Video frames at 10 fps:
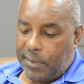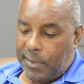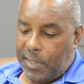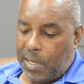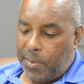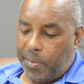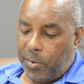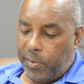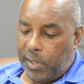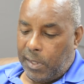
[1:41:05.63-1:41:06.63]
it came
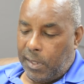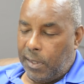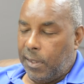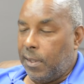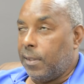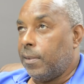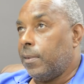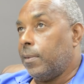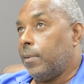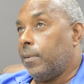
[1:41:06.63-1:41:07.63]
about really.
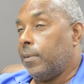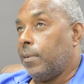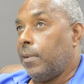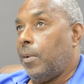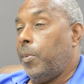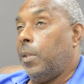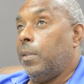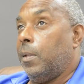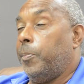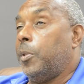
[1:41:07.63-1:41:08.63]
I
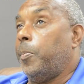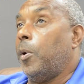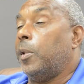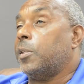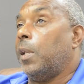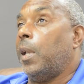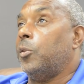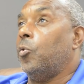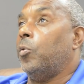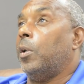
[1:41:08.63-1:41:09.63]
mean, to be honest, I
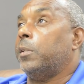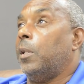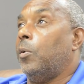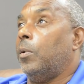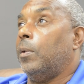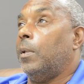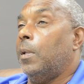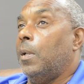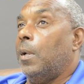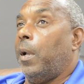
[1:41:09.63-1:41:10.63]
had no. I'll tell you. What,
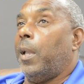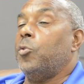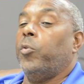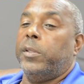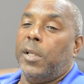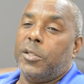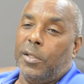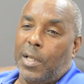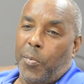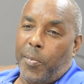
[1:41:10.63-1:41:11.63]
I had no
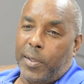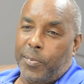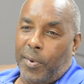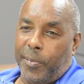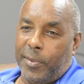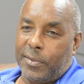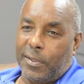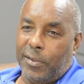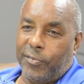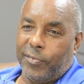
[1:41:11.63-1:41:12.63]
intention of coming back to Barbados
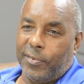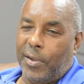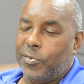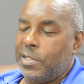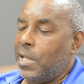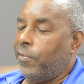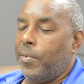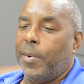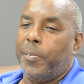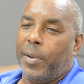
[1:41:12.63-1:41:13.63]
to live. That was never
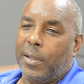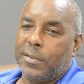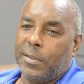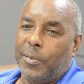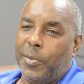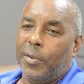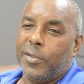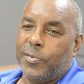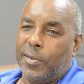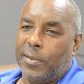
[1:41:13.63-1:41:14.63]
in my plans, I'll be
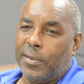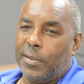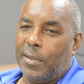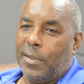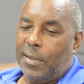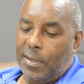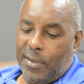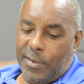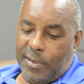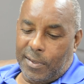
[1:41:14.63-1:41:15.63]
honest with
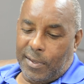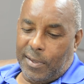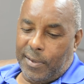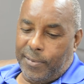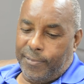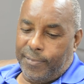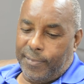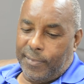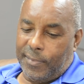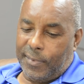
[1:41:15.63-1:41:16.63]
you. Um,
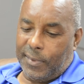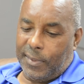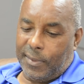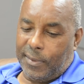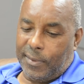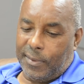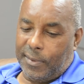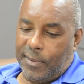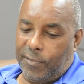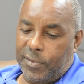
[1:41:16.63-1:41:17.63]

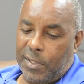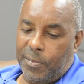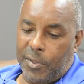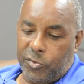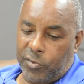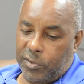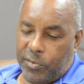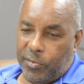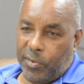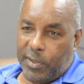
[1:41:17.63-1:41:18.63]
obviously, my
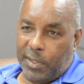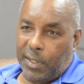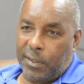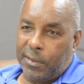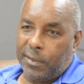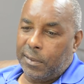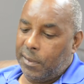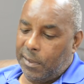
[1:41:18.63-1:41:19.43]
children were in England.